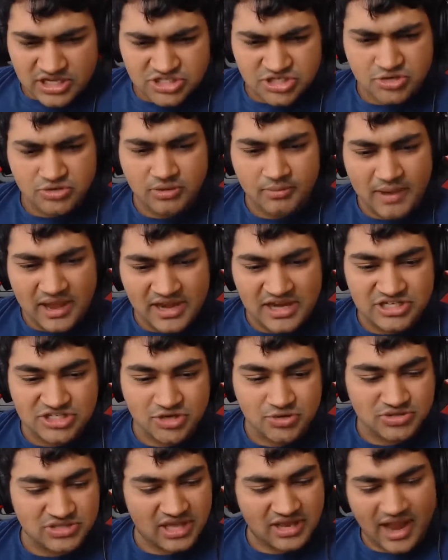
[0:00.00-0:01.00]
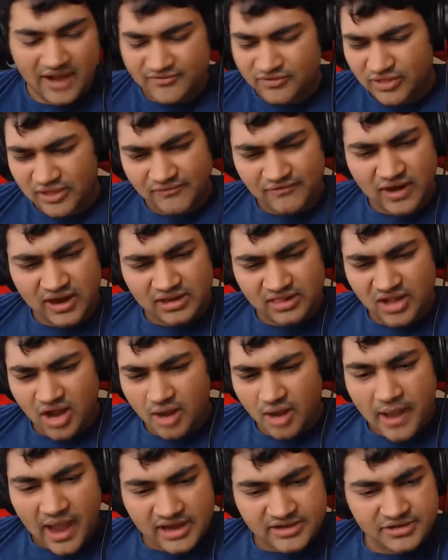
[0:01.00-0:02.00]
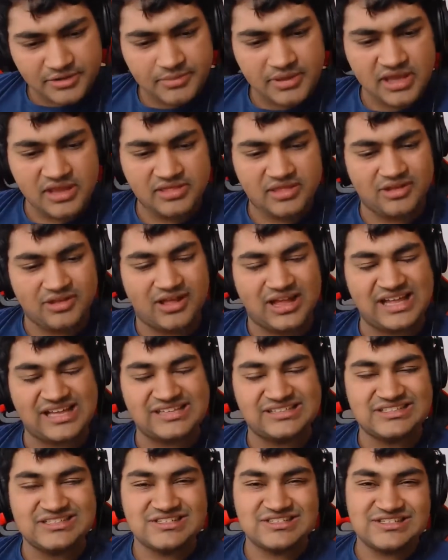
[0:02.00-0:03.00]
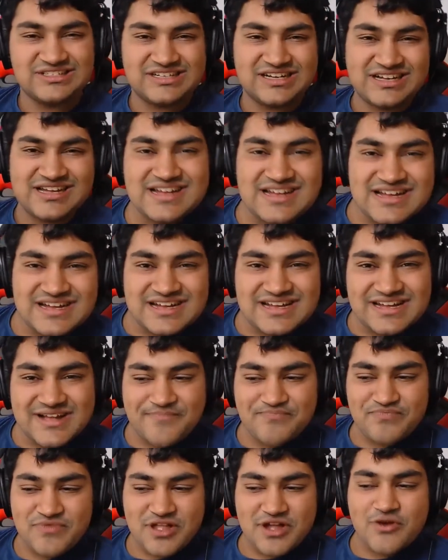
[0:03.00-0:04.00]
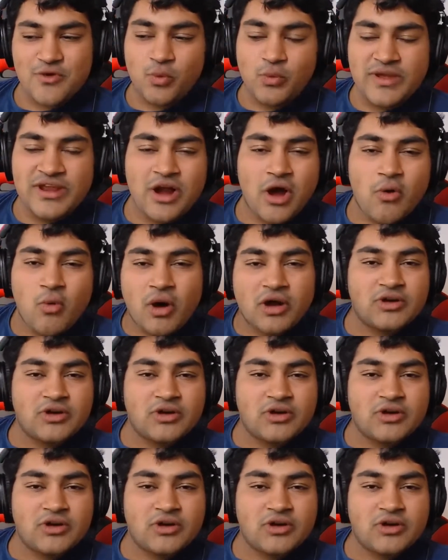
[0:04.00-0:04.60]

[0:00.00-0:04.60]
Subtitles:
The main issue was that after they finally got back to me, they're like, we don't want to